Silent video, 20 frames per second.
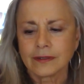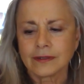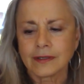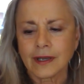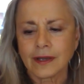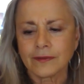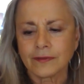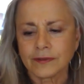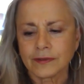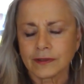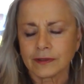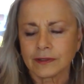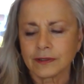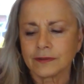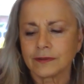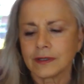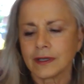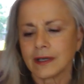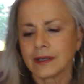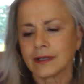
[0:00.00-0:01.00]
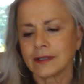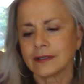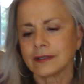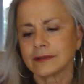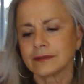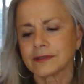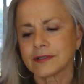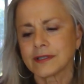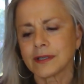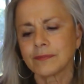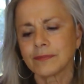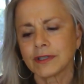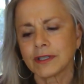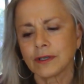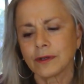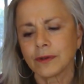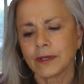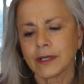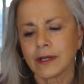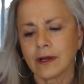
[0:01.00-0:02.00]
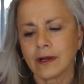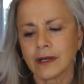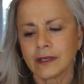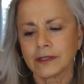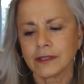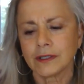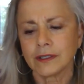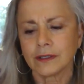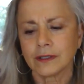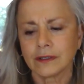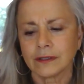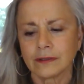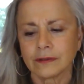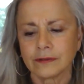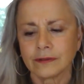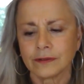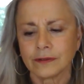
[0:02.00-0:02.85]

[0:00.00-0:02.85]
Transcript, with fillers: Definitely uh, something going on here.